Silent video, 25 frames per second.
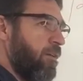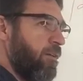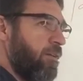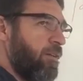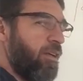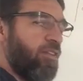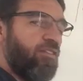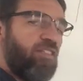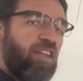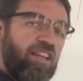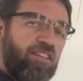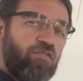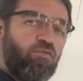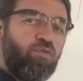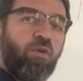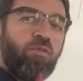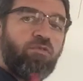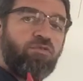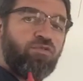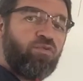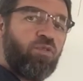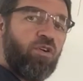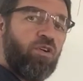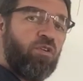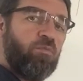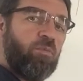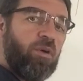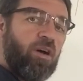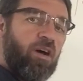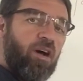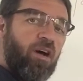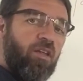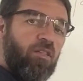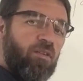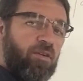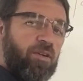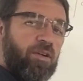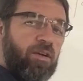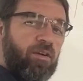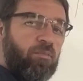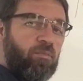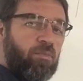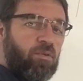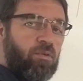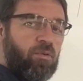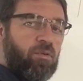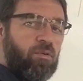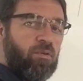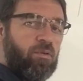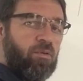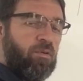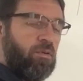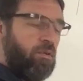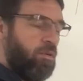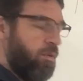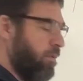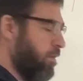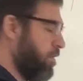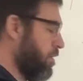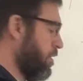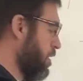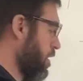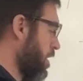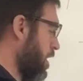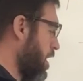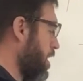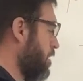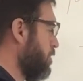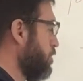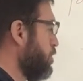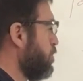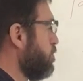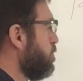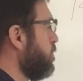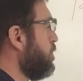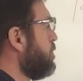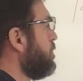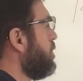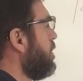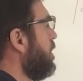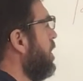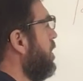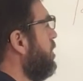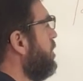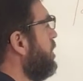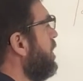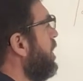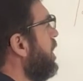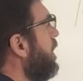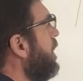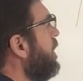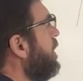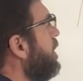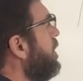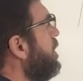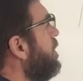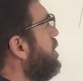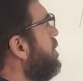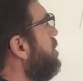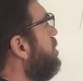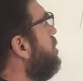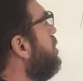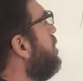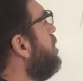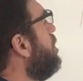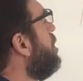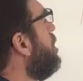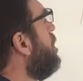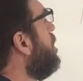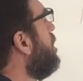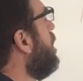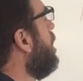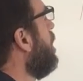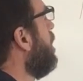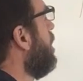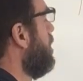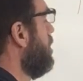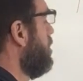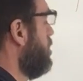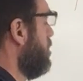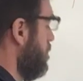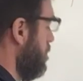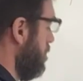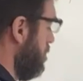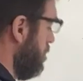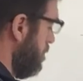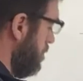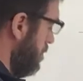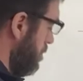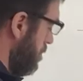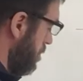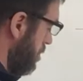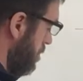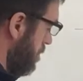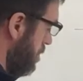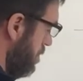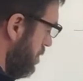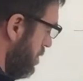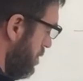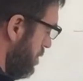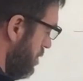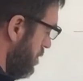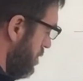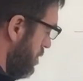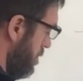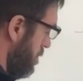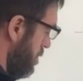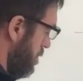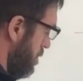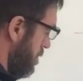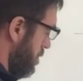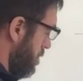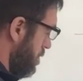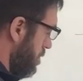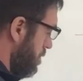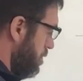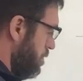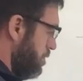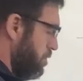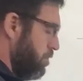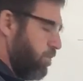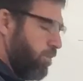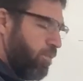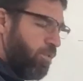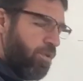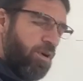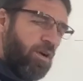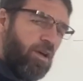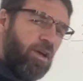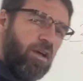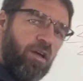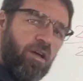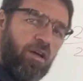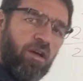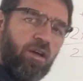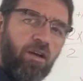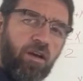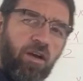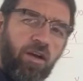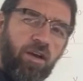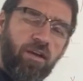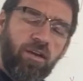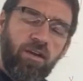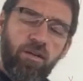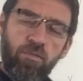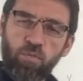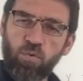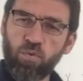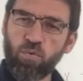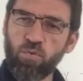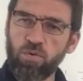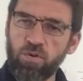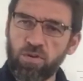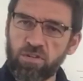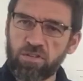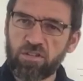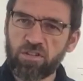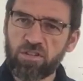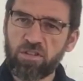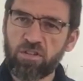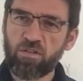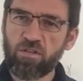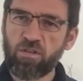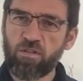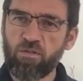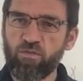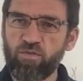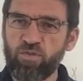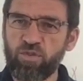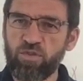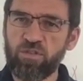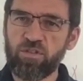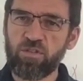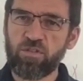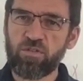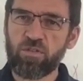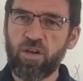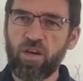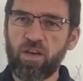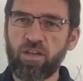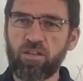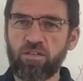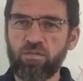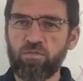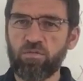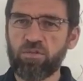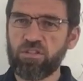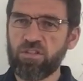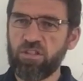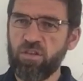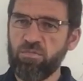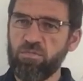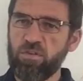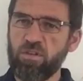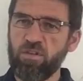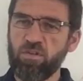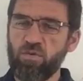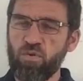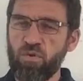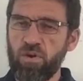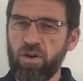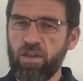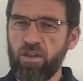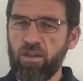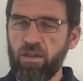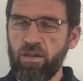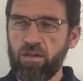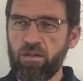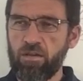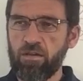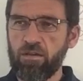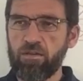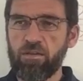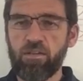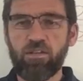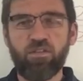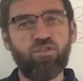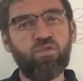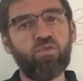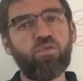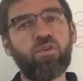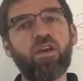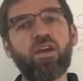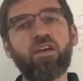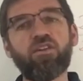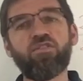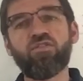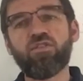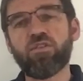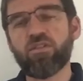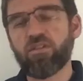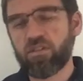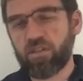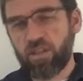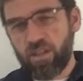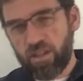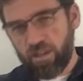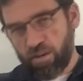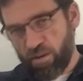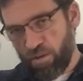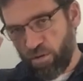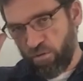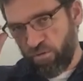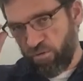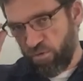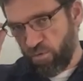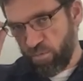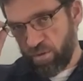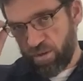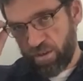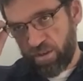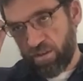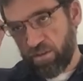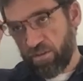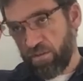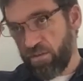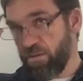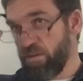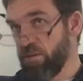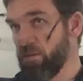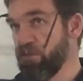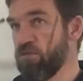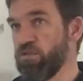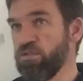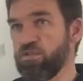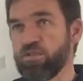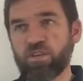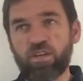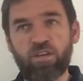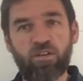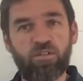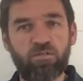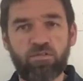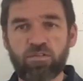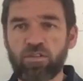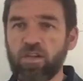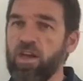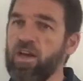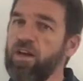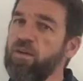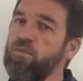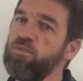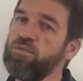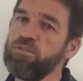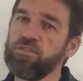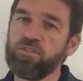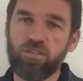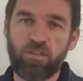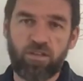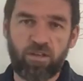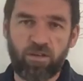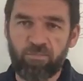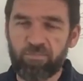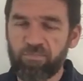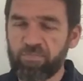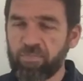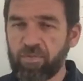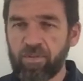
Now that's what was wrong with my other number. I was supposed to have a negative answer. Boy, that number 1's still confusing. There was something tricky. Did you catch it? Thank you for being on your toes. I was not.